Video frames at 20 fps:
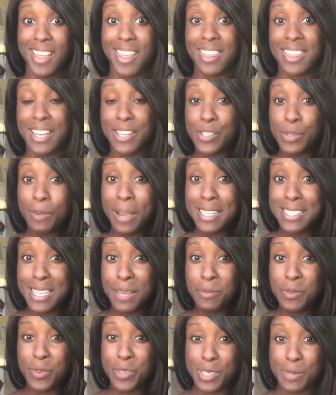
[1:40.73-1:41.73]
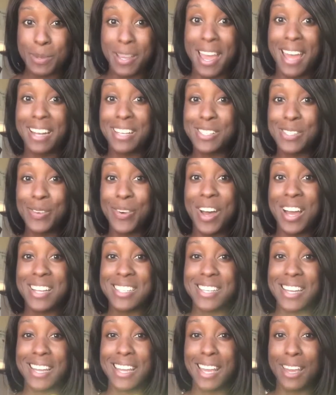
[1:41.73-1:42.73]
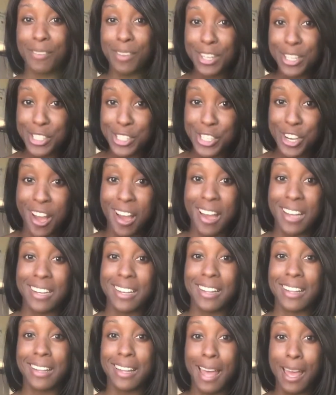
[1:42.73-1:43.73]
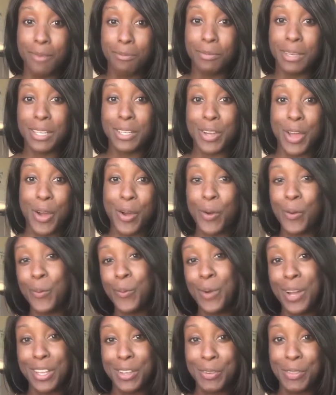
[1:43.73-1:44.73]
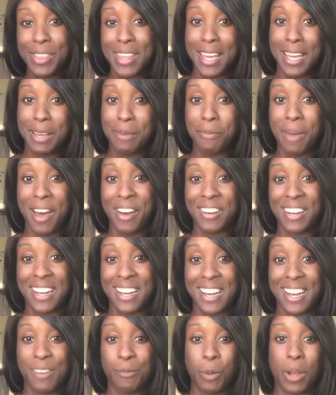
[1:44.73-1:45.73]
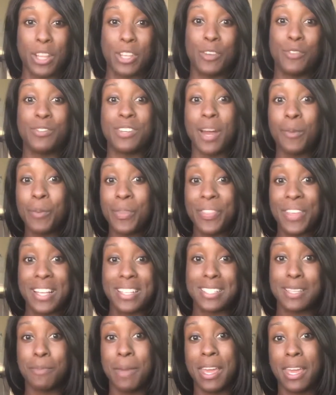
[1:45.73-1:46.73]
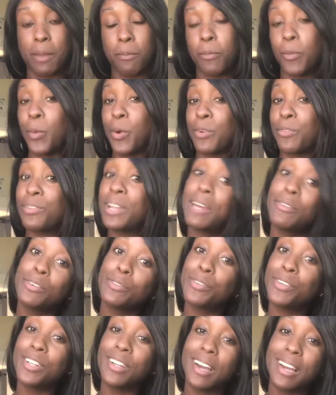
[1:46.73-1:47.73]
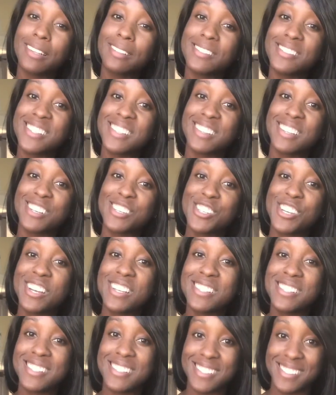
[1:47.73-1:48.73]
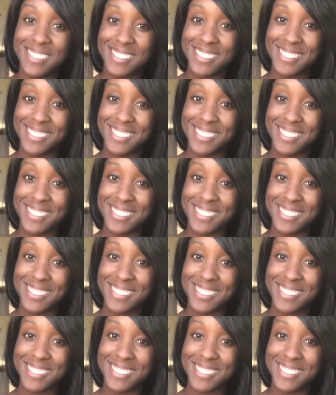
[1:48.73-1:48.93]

these are my tips for spaghetti squash. Give it a shot. Let me know what you think about it and what you've done with it to make it more flavorful and delicious.